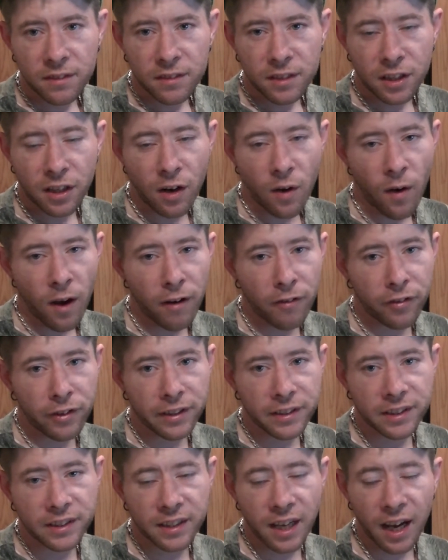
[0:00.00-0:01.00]
you know,
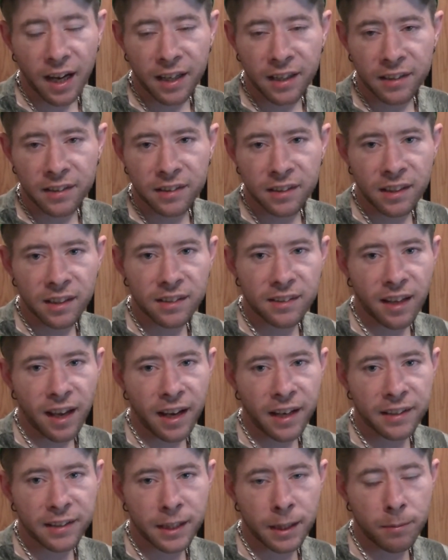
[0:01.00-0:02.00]
every second that it
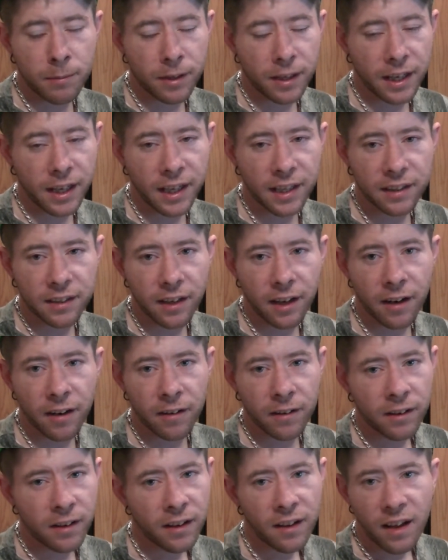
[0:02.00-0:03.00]
takes them to get
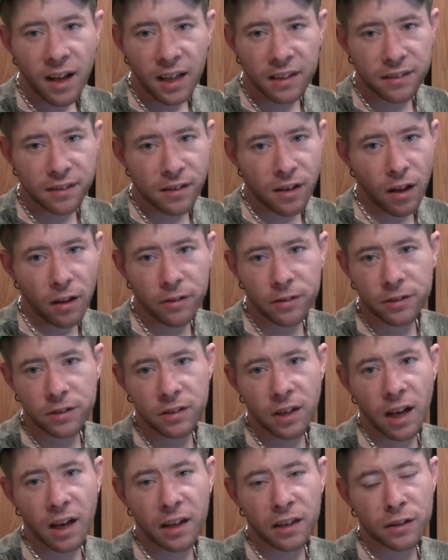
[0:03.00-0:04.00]
there, that's another
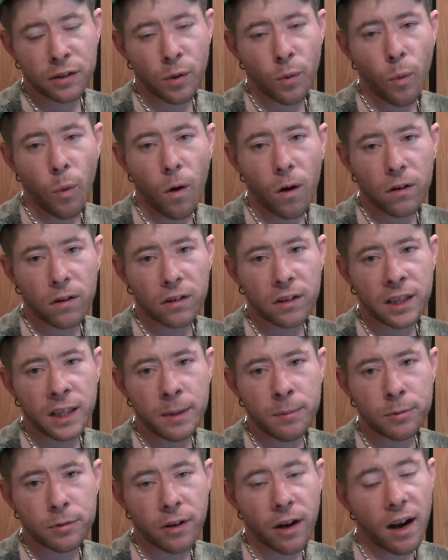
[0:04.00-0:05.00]
second the water
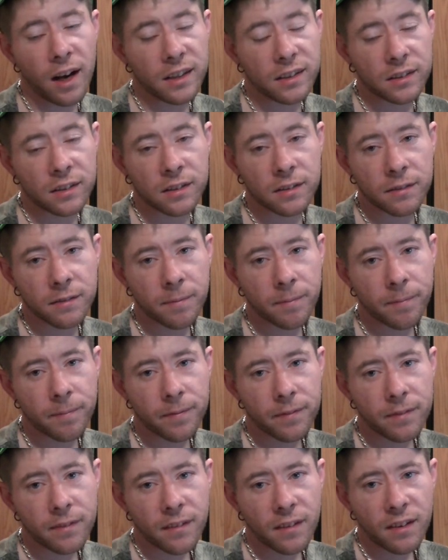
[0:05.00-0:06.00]
keeps rising.
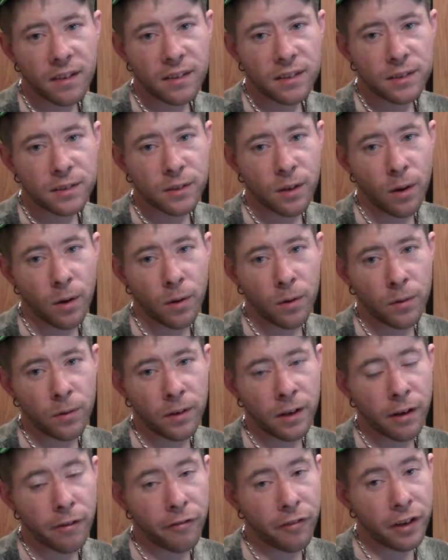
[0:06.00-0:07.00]
So,
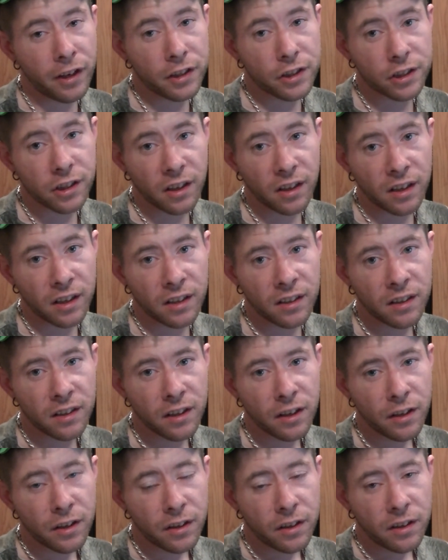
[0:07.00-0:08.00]
and eventually,
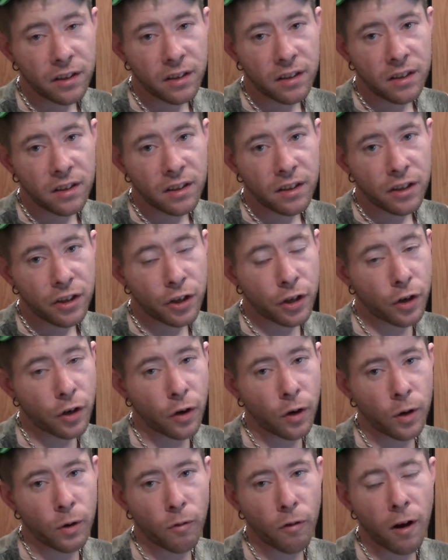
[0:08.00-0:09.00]
you're
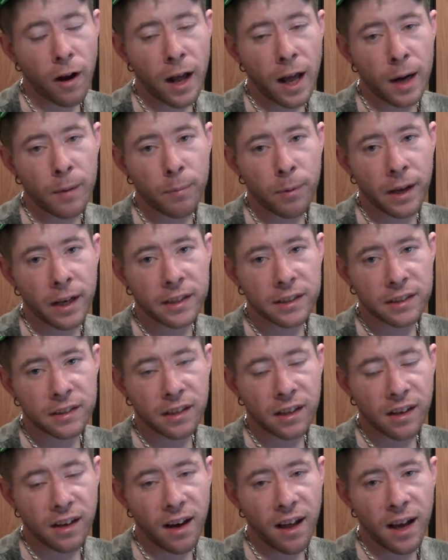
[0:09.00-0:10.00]
going to run out of places
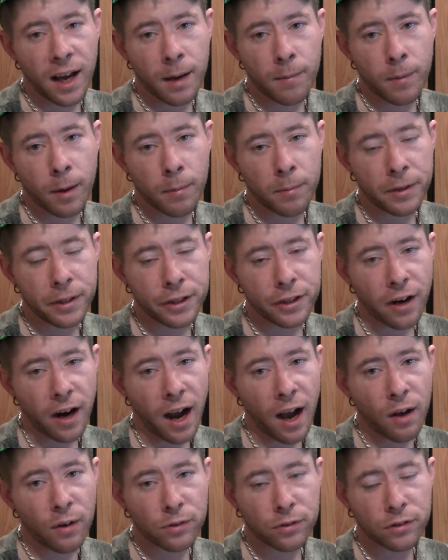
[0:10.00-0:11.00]
to climb. I mean, your
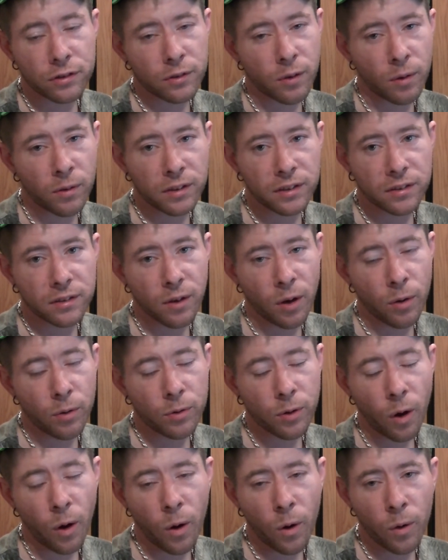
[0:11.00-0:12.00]
house is only so
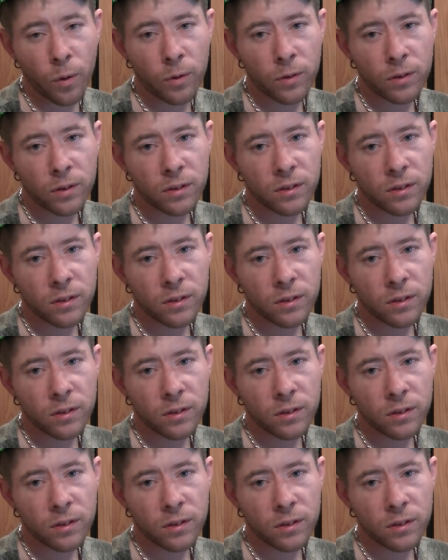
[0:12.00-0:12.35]
tall,